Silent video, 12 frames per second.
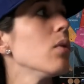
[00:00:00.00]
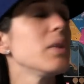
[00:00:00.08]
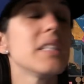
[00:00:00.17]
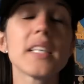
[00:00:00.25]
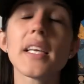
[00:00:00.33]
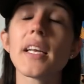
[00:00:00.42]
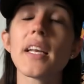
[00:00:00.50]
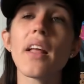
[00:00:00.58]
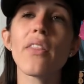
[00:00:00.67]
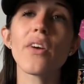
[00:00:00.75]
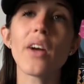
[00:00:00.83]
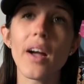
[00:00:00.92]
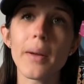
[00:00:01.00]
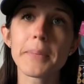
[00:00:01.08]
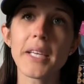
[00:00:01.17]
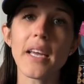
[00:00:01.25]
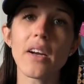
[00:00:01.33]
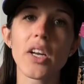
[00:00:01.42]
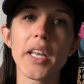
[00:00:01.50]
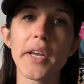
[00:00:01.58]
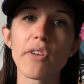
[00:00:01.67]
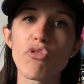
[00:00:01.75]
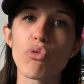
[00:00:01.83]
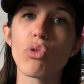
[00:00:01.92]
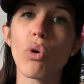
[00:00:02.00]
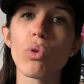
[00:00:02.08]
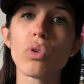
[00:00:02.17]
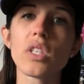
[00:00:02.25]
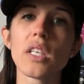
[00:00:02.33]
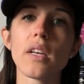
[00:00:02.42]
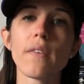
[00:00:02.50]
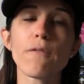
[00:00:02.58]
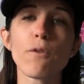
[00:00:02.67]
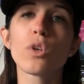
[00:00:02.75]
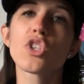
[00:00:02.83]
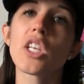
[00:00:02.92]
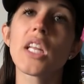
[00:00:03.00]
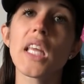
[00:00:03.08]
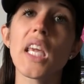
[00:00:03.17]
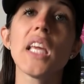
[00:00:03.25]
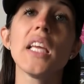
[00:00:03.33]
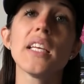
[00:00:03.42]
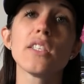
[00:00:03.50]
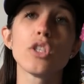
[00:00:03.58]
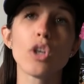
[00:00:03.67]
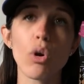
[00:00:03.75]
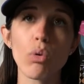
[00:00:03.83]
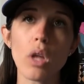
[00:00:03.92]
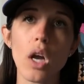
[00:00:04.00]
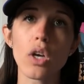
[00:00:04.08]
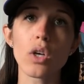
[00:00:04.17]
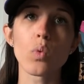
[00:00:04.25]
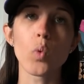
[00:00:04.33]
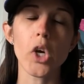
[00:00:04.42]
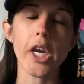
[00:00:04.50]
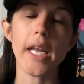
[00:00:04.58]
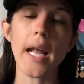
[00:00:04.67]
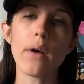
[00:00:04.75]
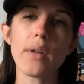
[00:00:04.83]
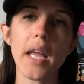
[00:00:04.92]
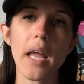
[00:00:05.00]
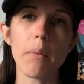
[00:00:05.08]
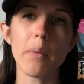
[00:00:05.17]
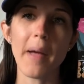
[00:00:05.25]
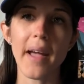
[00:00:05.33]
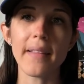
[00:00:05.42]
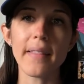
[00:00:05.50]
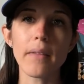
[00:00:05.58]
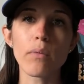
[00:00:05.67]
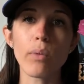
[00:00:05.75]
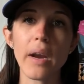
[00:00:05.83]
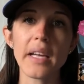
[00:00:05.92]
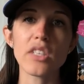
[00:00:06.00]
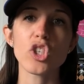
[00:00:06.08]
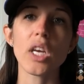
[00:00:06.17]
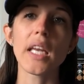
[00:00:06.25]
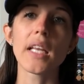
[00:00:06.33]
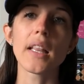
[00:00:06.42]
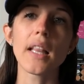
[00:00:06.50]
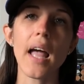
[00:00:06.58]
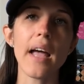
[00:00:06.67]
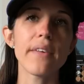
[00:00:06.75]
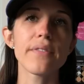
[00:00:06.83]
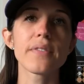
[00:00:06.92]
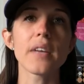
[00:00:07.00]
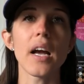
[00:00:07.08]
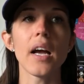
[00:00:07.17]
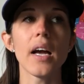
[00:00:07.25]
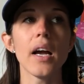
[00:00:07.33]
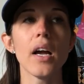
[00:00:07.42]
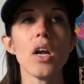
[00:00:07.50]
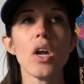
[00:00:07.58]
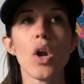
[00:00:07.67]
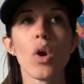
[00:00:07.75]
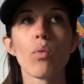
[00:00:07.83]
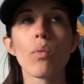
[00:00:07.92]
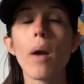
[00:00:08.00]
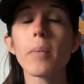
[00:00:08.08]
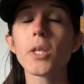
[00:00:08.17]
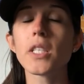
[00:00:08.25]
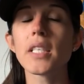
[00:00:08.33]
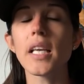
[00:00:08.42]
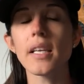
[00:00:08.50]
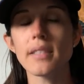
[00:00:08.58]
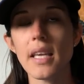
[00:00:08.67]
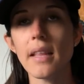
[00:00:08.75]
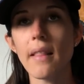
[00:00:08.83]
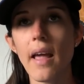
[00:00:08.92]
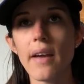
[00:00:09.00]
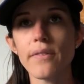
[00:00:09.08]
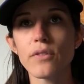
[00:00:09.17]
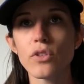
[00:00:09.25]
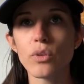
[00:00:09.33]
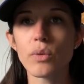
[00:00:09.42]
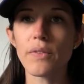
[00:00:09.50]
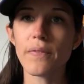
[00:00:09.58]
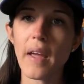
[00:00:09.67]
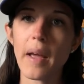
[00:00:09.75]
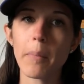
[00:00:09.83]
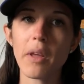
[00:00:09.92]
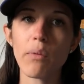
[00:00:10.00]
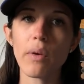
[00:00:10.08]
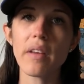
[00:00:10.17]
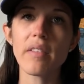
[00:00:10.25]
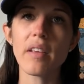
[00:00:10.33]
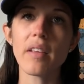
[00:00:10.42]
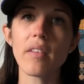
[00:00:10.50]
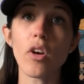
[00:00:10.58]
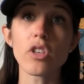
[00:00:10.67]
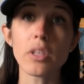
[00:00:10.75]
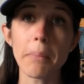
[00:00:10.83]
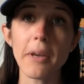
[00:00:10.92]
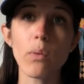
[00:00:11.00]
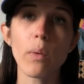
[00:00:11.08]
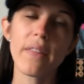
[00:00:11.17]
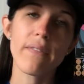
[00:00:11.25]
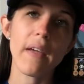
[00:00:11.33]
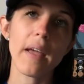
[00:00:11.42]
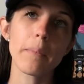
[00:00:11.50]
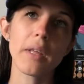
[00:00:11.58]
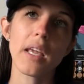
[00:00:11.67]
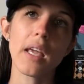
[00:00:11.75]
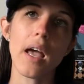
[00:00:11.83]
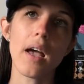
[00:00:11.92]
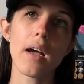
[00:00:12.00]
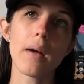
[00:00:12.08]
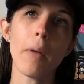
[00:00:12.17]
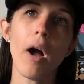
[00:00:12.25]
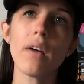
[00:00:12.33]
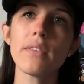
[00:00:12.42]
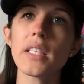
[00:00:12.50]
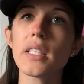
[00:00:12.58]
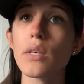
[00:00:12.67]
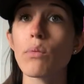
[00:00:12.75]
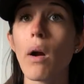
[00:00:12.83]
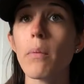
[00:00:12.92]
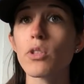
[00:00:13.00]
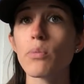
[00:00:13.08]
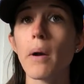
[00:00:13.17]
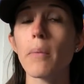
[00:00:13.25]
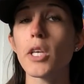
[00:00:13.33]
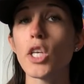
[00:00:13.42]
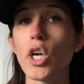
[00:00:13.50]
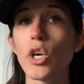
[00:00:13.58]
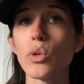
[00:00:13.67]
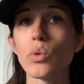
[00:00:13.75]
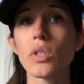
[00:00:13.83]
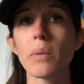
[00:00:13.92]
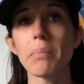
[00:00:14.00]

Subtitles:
We did get another update on Andrew Tolles, and unfortunately, he is no longer working out at Camelback Ranch. He left. Roberts thinks he left due to family reason or to be with family. Obviously, Roberts probably knows,